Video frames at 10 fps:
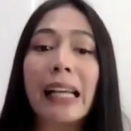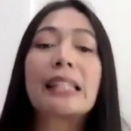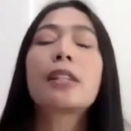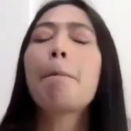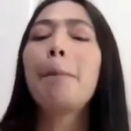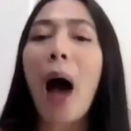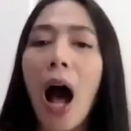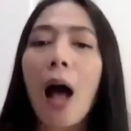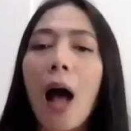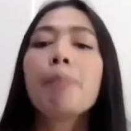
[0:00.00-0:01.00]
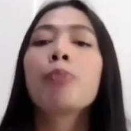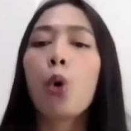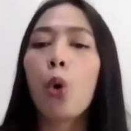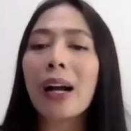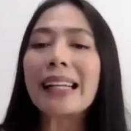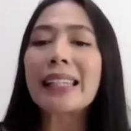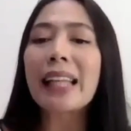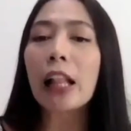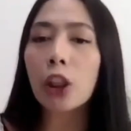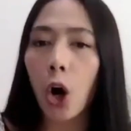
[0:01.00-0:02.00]
spa or
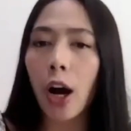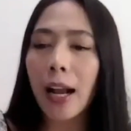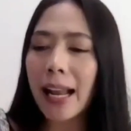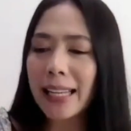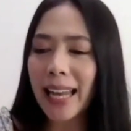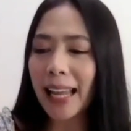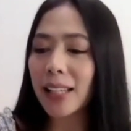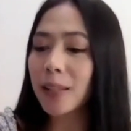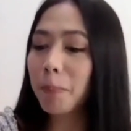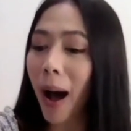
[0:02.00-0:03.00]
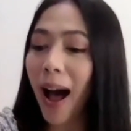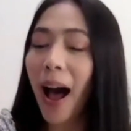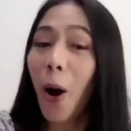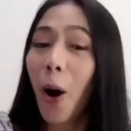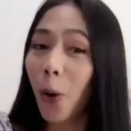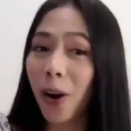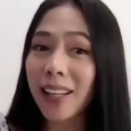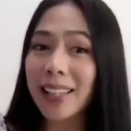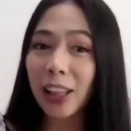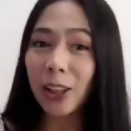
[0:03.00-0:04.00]
salon day. Spa or
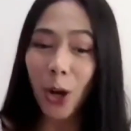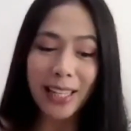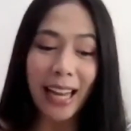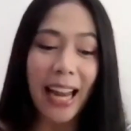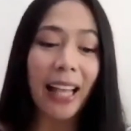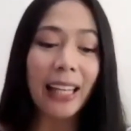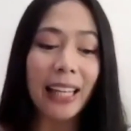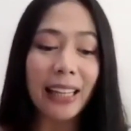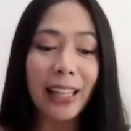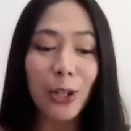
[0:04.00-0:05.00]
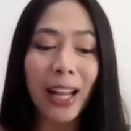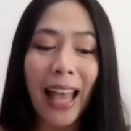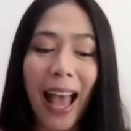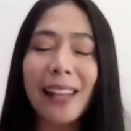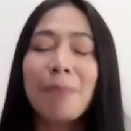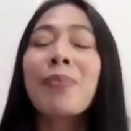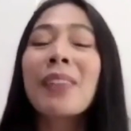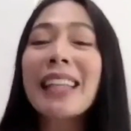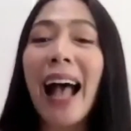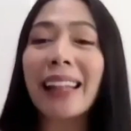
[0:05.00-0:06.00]
salon day. Nakikita nyo na yan sa
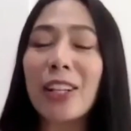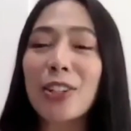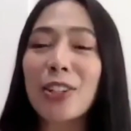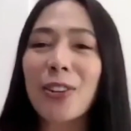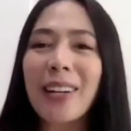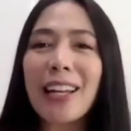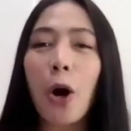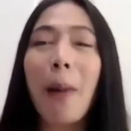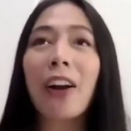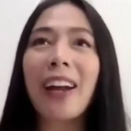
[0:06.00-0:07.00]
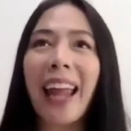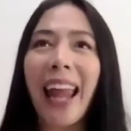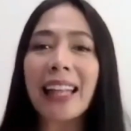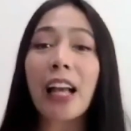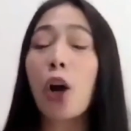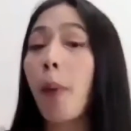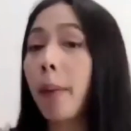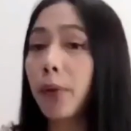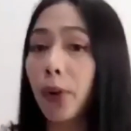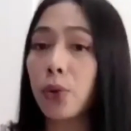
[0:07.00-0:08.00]
ating screen. No, mag-create kayo. Mommy
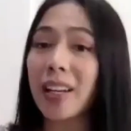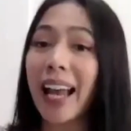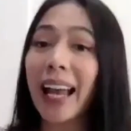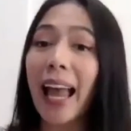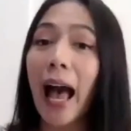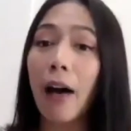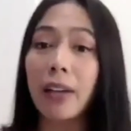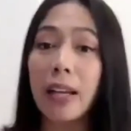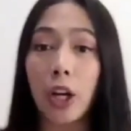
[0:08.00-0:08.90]
Rosie, I have here